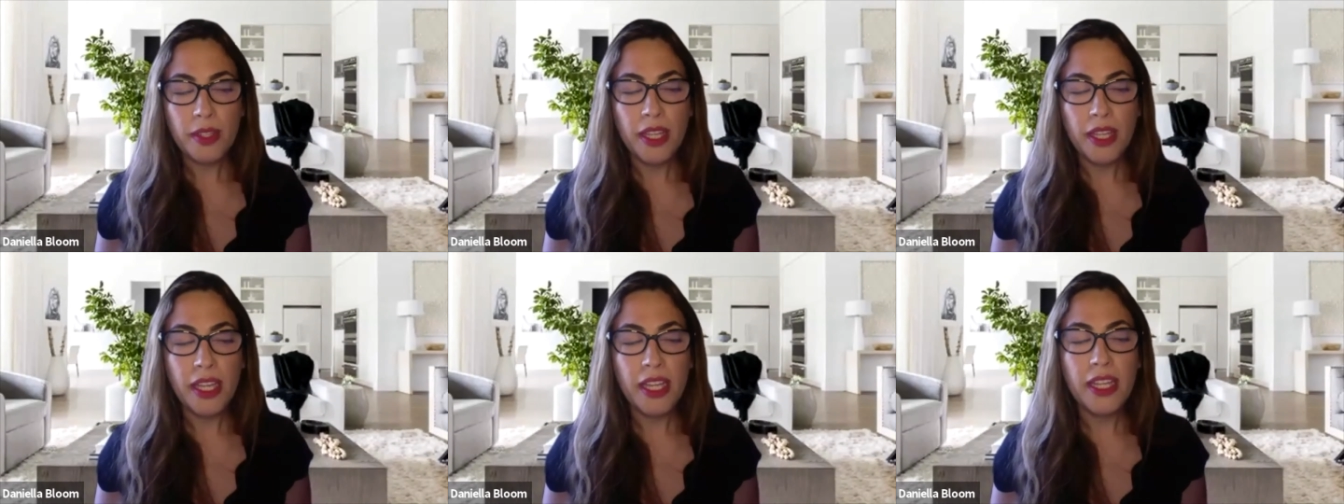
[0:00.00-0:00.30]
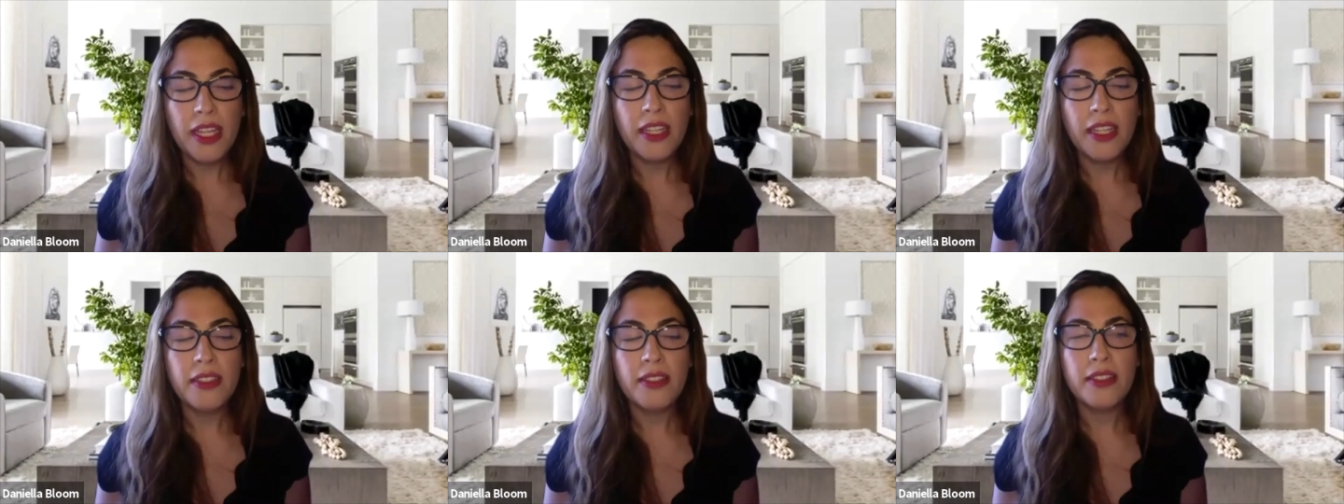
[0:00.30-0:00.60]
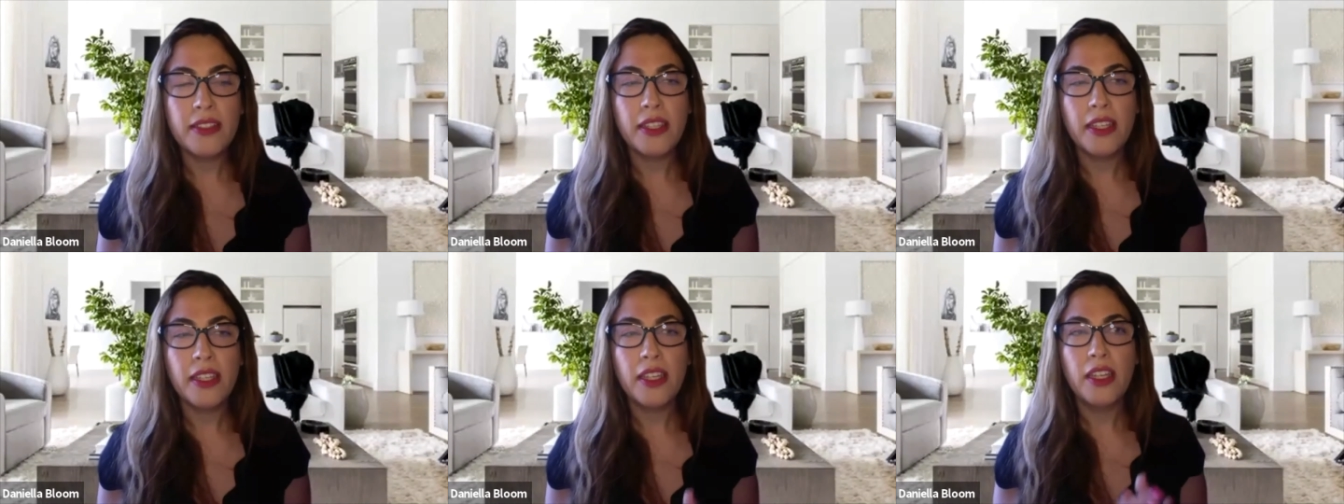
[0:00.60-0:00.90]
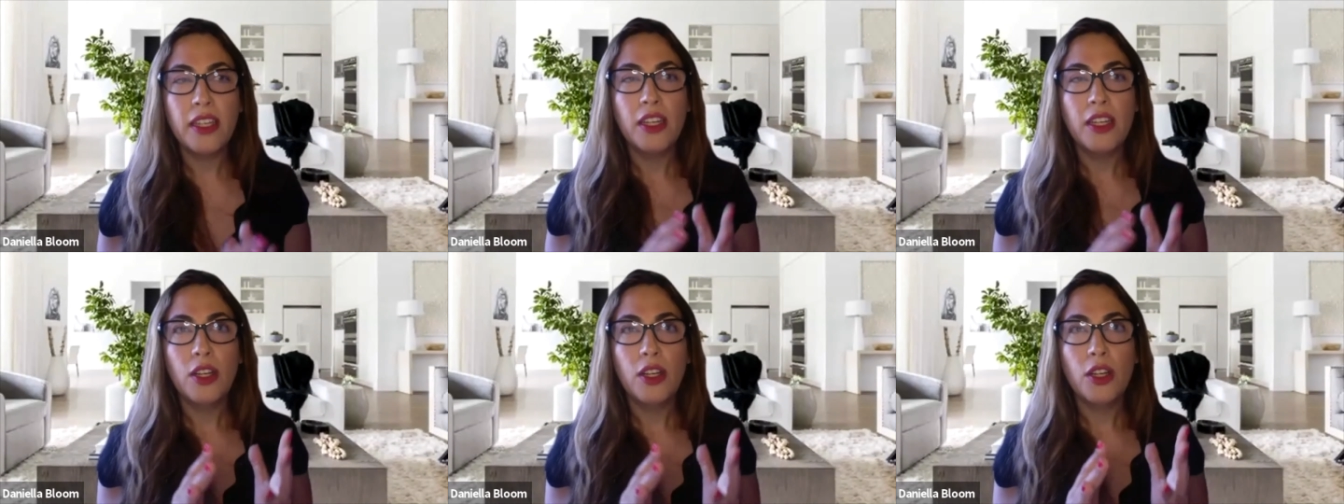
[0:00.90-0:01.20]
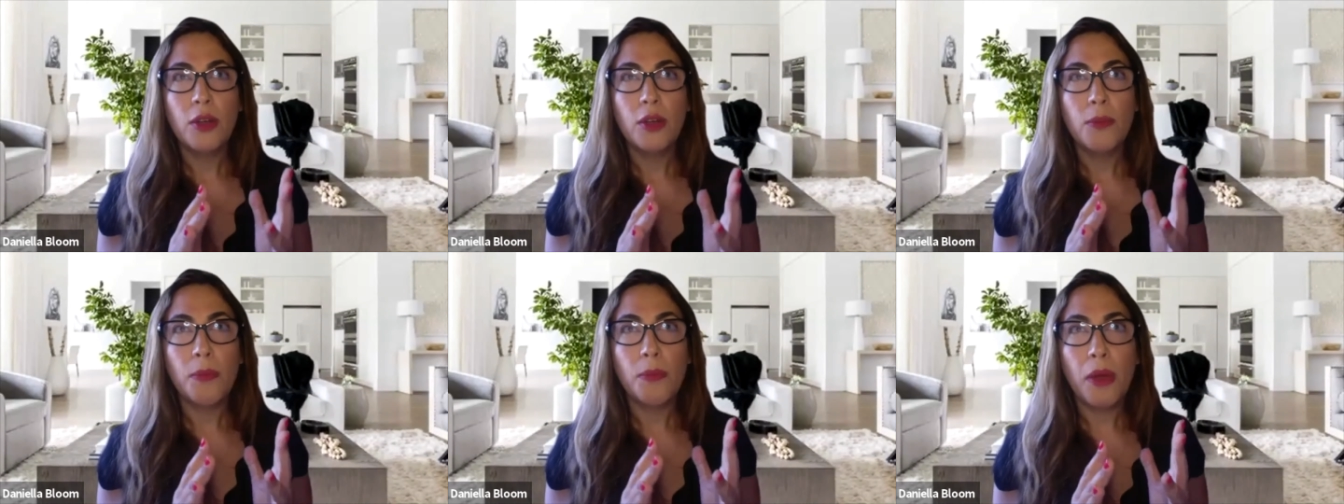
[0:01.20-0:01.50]
is
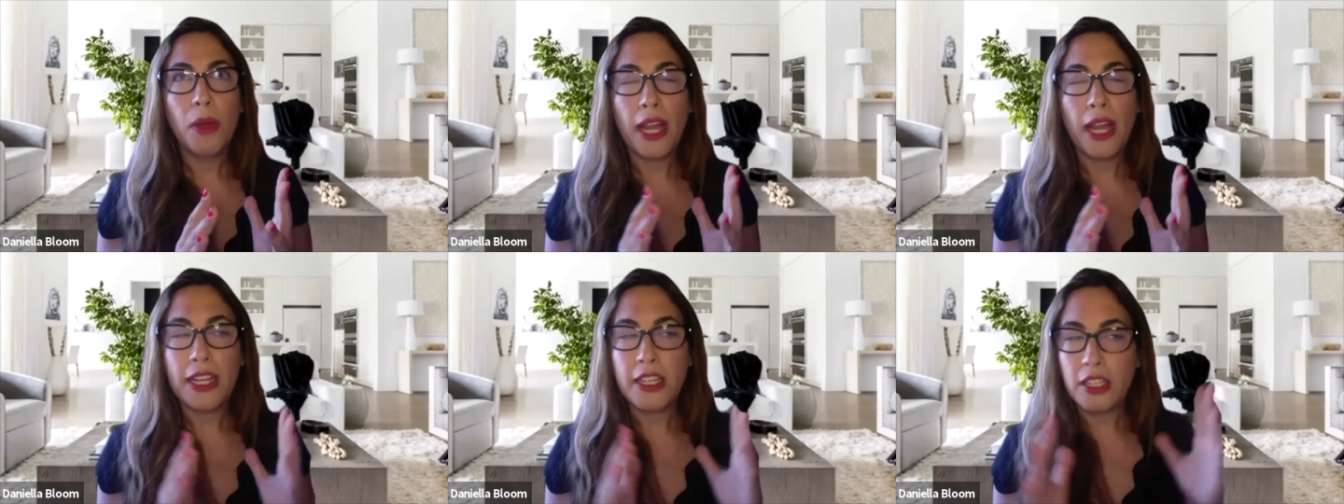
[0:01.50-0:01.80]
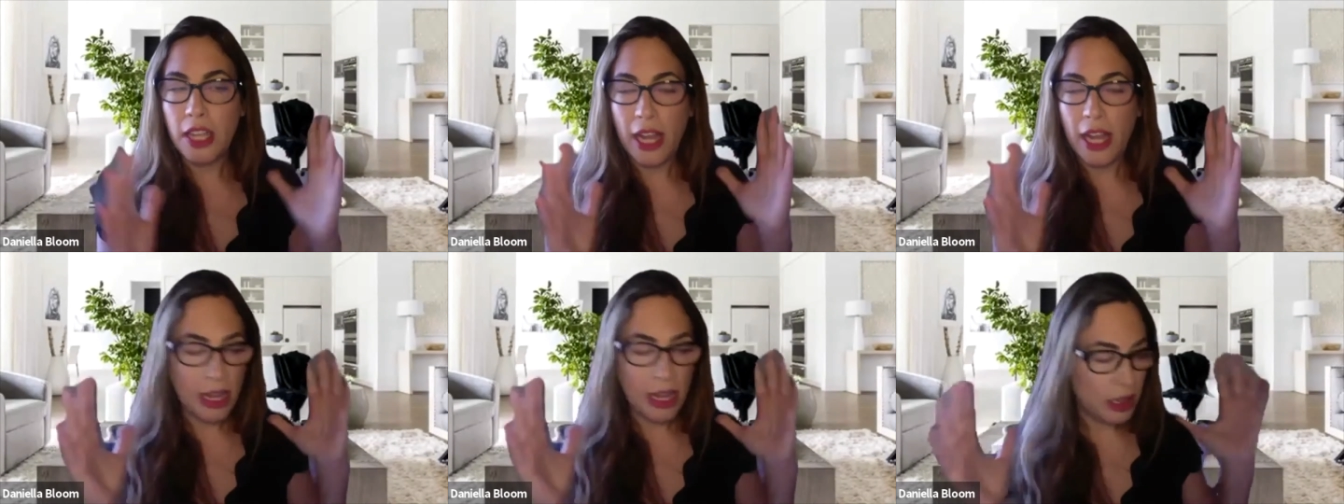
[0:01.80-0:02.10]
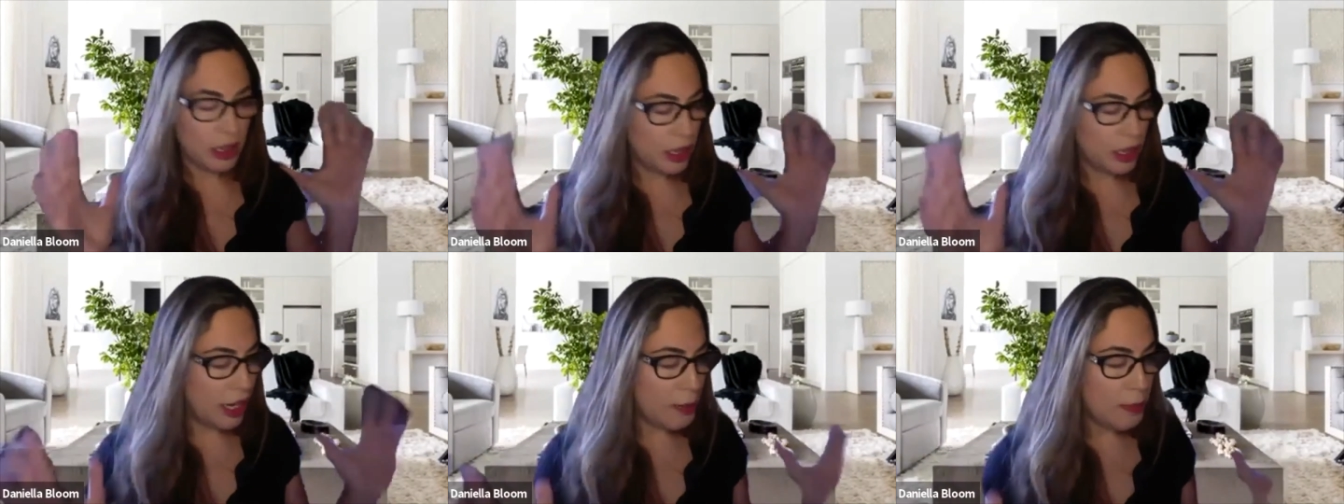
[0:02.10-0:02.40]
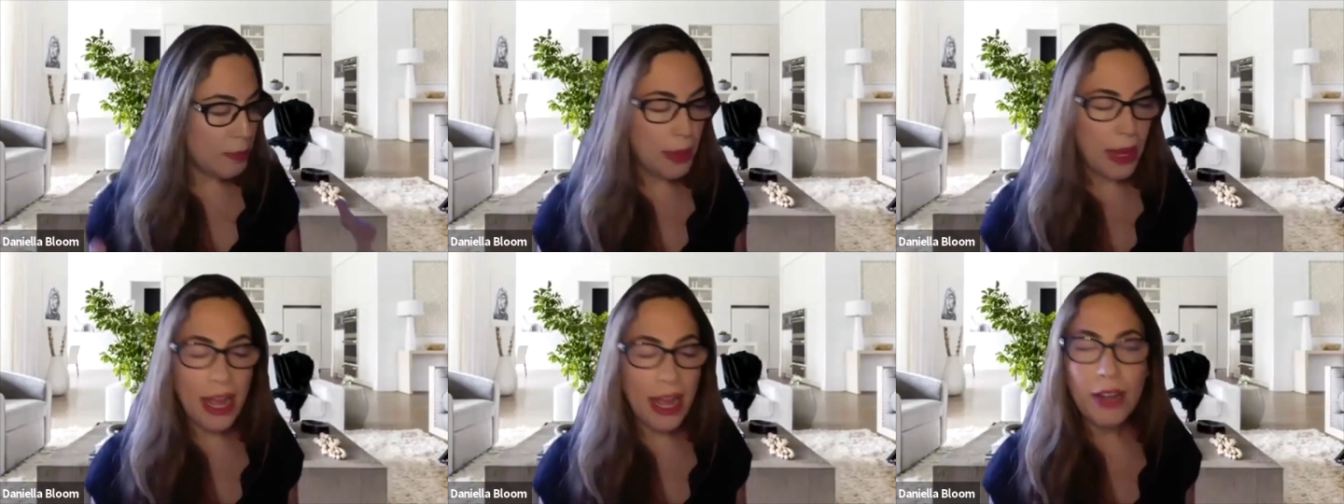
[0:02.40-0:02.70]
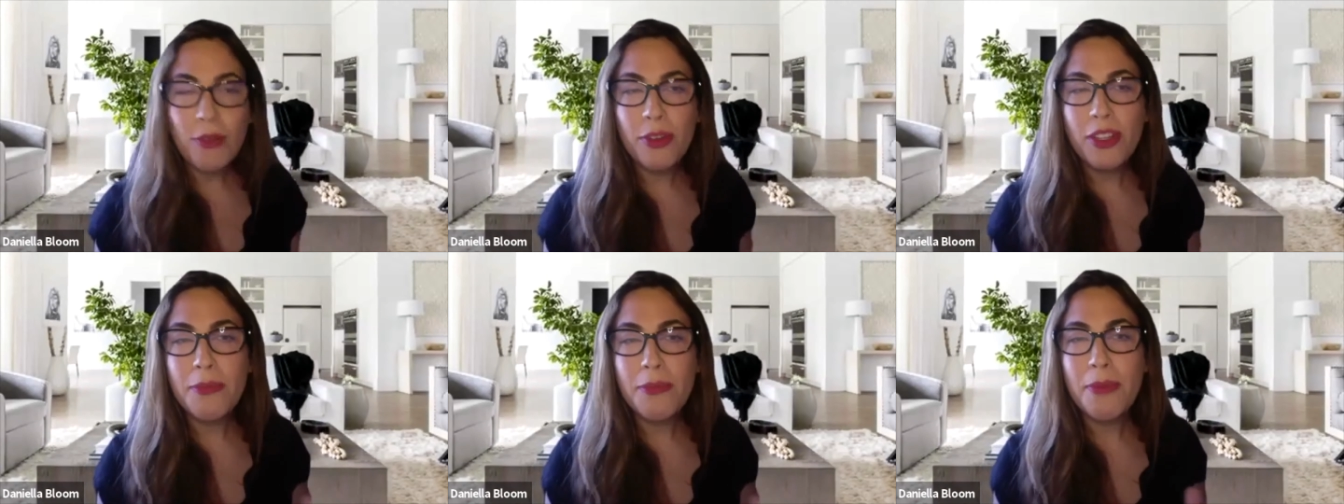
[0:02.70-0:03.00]
I, I align
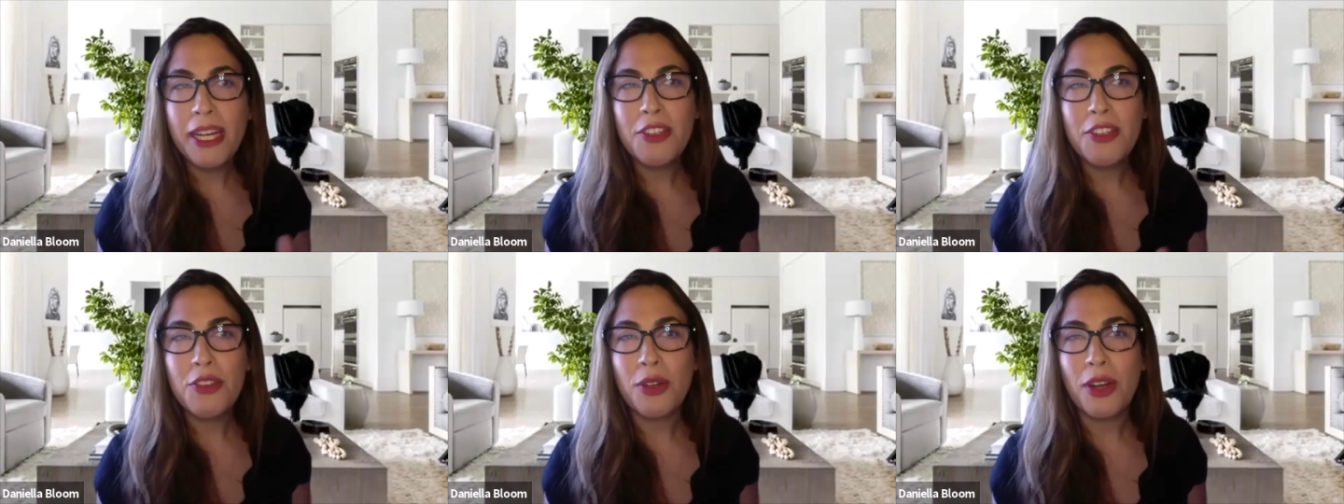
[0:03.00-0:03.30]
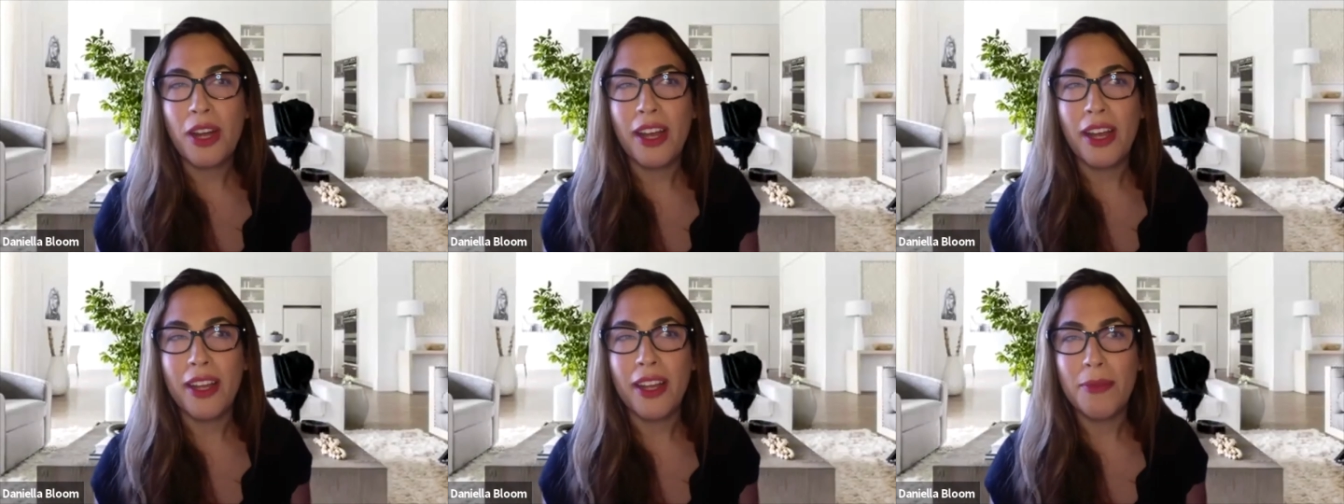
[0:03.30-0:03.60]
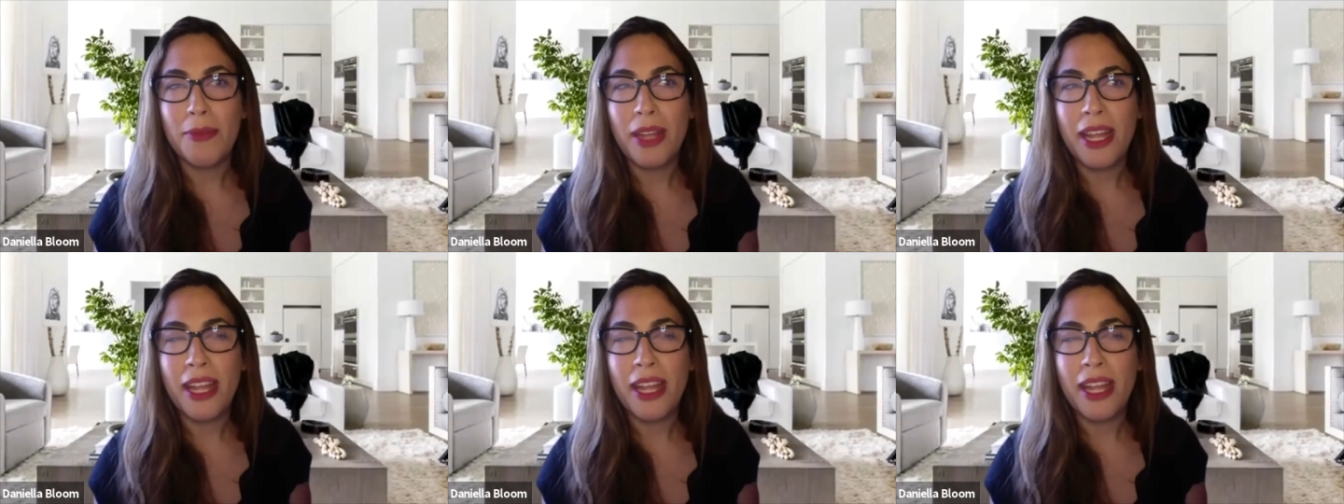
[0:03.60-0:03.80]
back with my tribe